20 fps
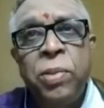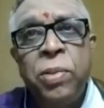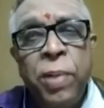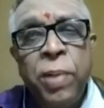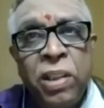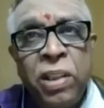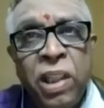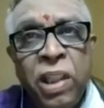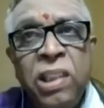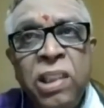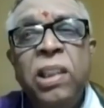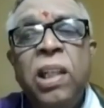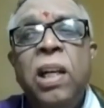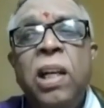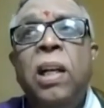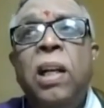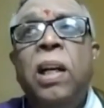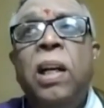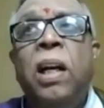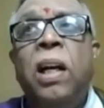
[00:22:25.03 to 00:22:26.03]
Smritis,
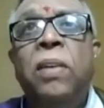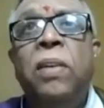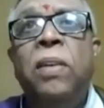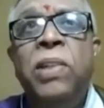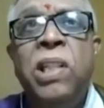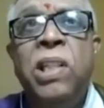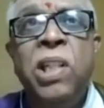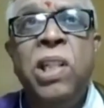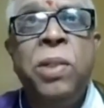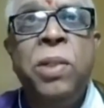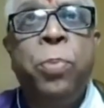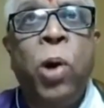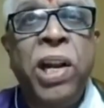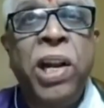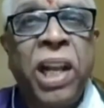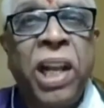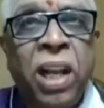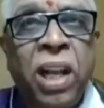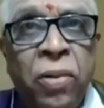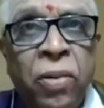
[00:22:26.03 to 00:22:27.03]
which is
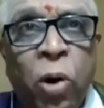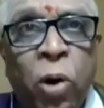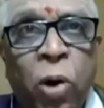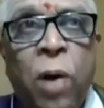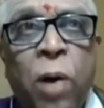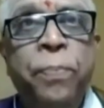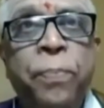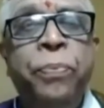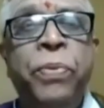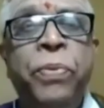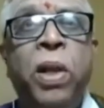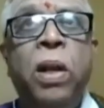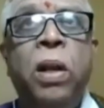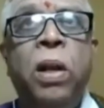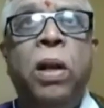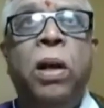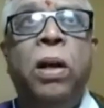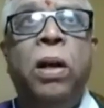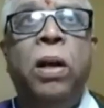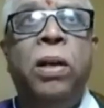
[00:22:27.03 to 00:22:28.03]
poetical form,
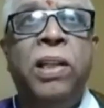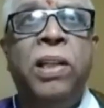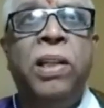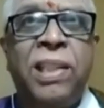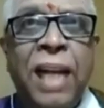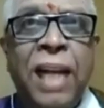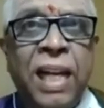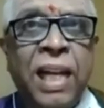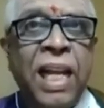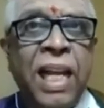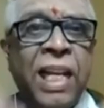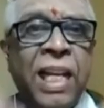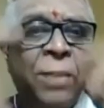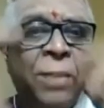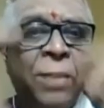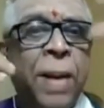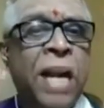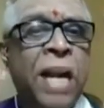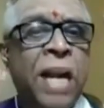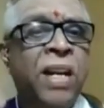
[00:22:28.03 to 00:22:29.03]
slightly
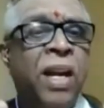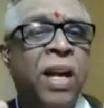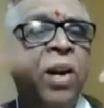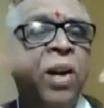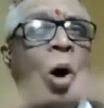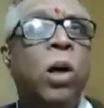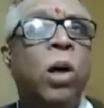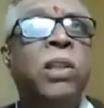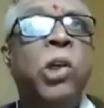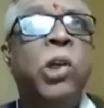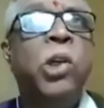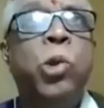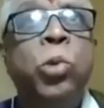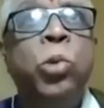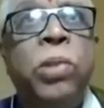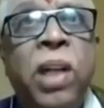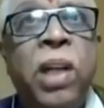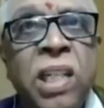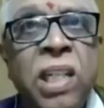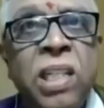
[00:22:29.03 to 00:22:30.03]
expanded on the
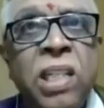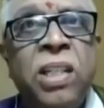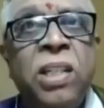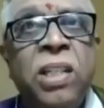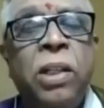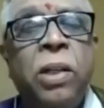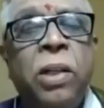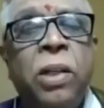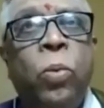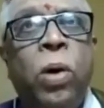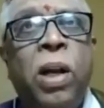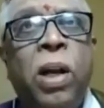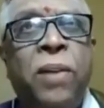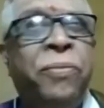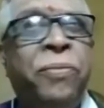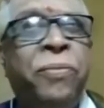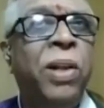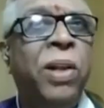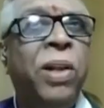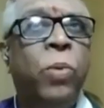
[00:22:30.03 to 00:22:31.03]
sutras,
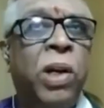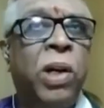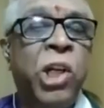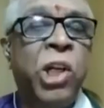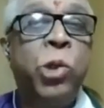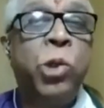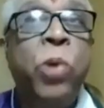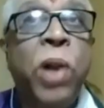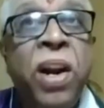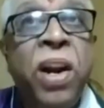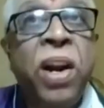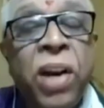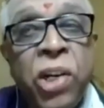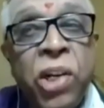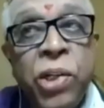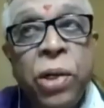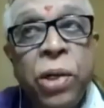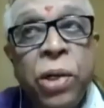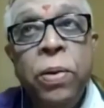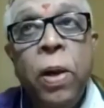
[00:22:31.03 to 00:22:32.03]
roughly 1:10
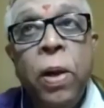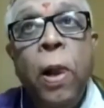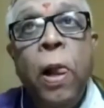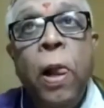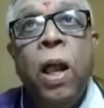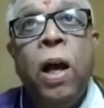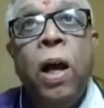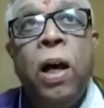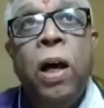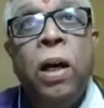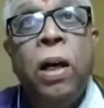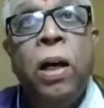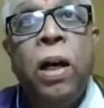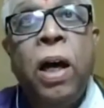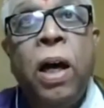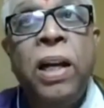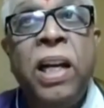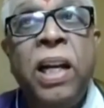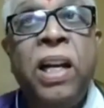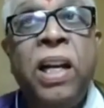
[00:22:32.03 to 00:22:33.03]
ratio,
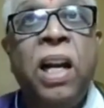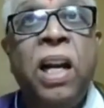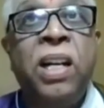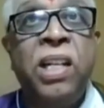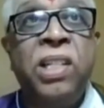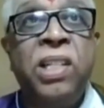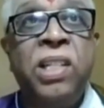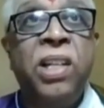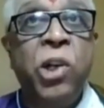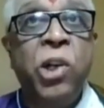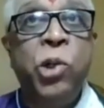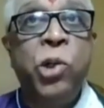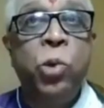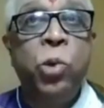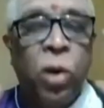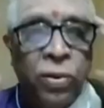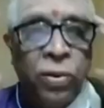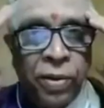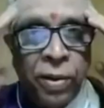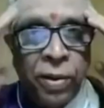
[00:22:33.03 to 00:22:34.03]
and it addressed the
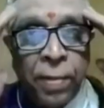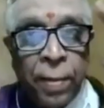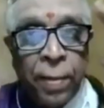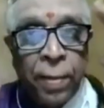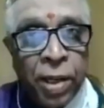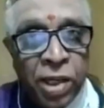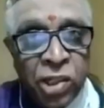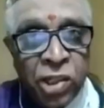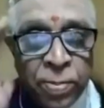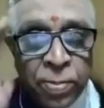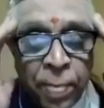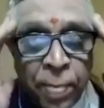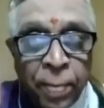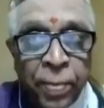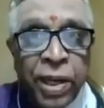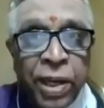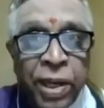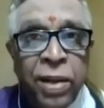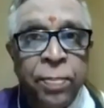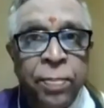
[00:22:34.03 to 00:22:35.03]
issue of remembrance,
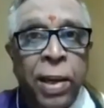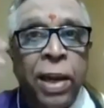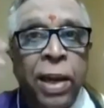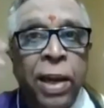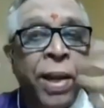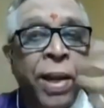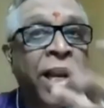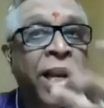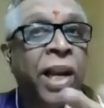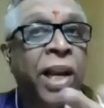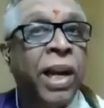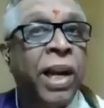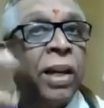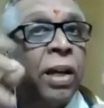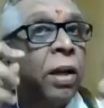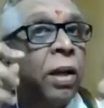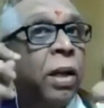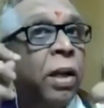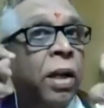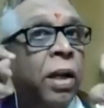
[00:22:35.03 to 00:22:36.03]
memory, by making it
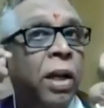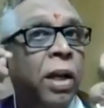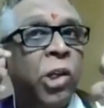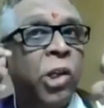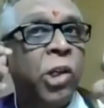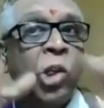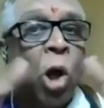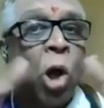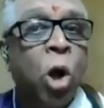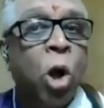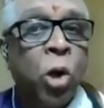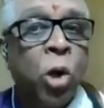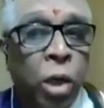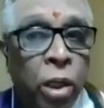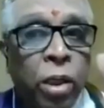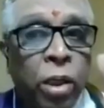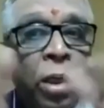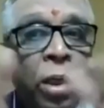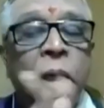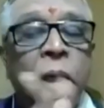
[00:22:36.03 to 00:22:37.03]
song,
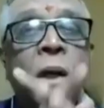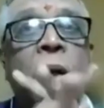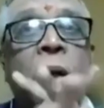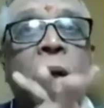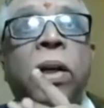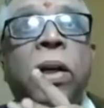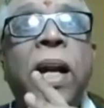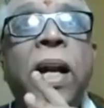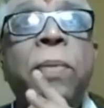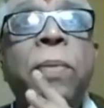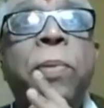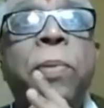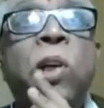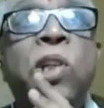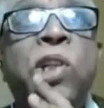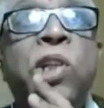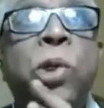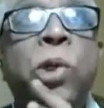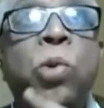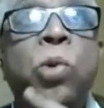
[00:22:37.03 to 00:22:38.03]
right?
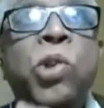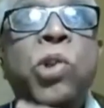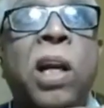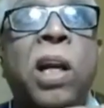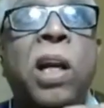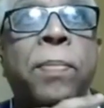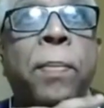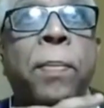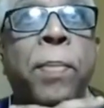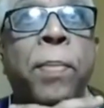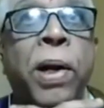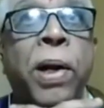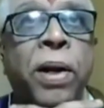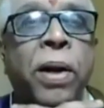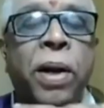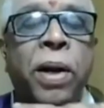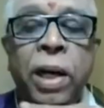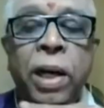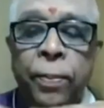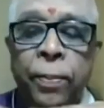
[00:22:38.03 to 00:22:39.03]
Because tunes are remembered,
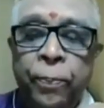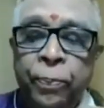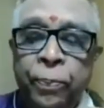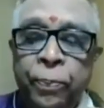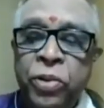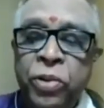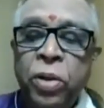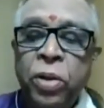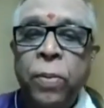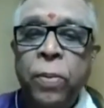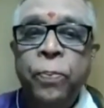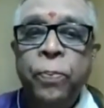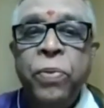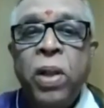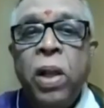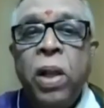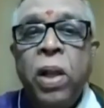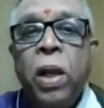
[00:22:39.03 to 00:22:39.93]
right? So